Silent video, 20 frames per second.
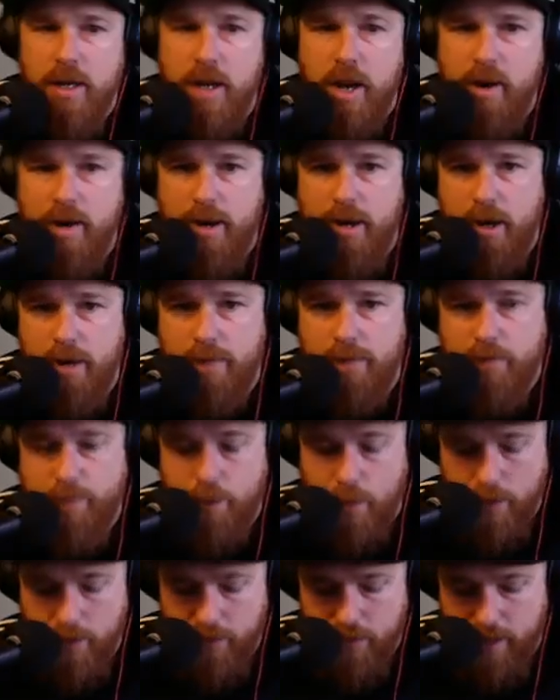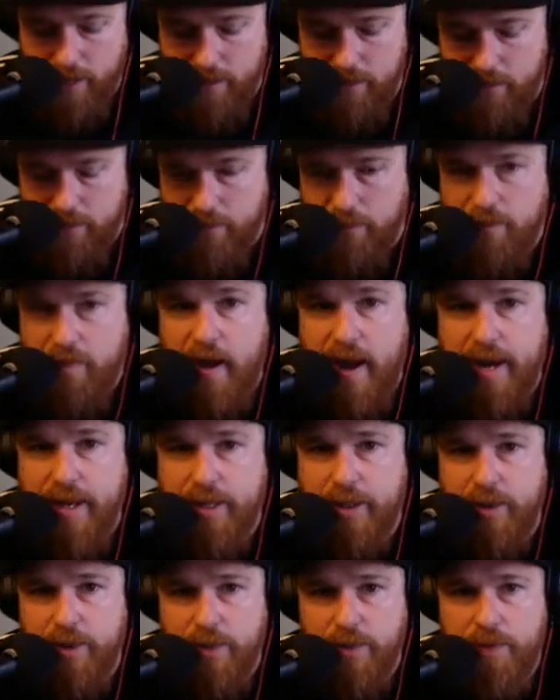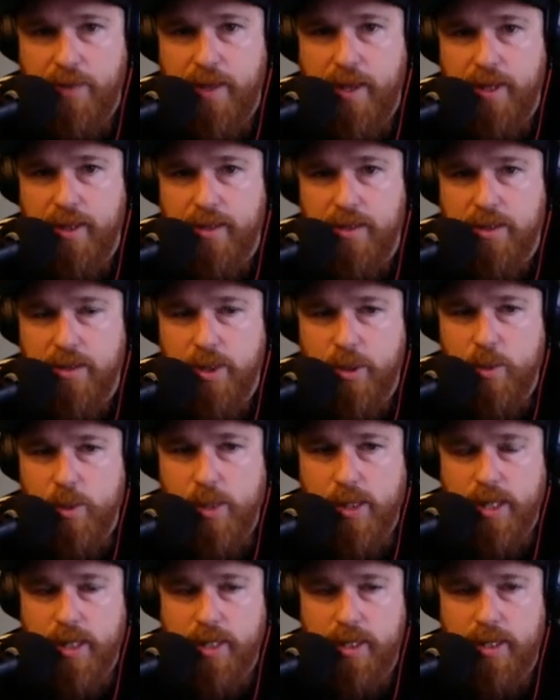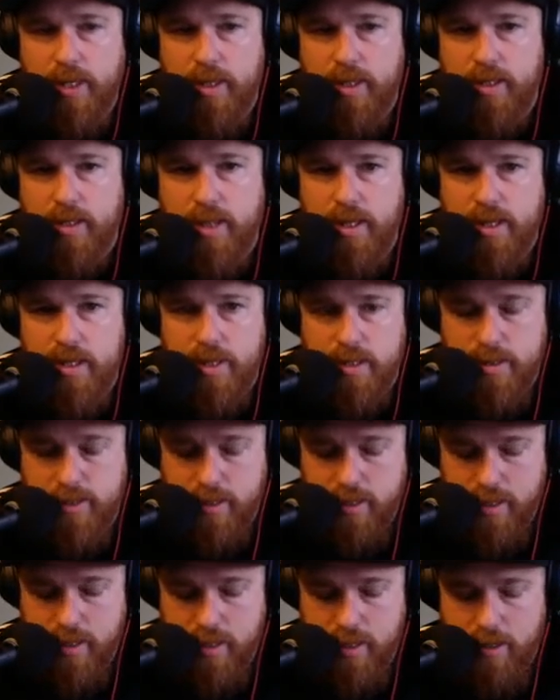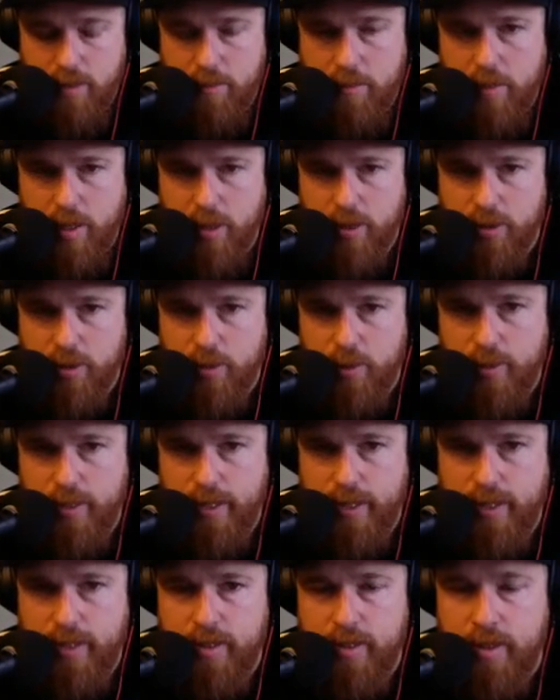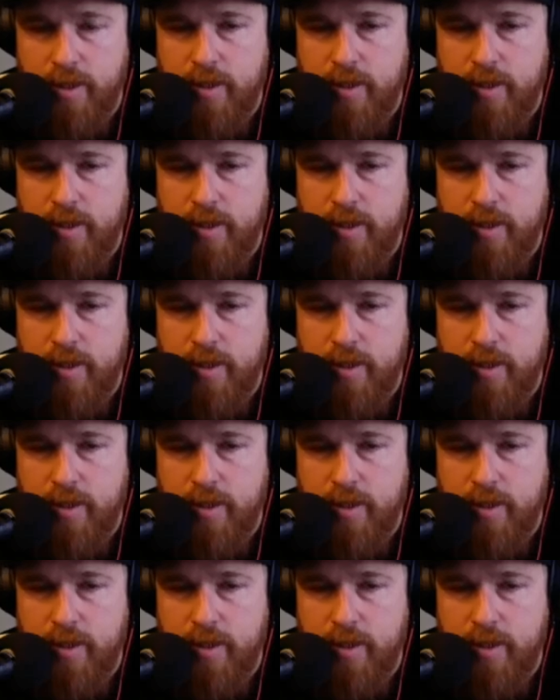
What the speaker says: All right, our fourth and final thing that they're working on is the Mark Twain.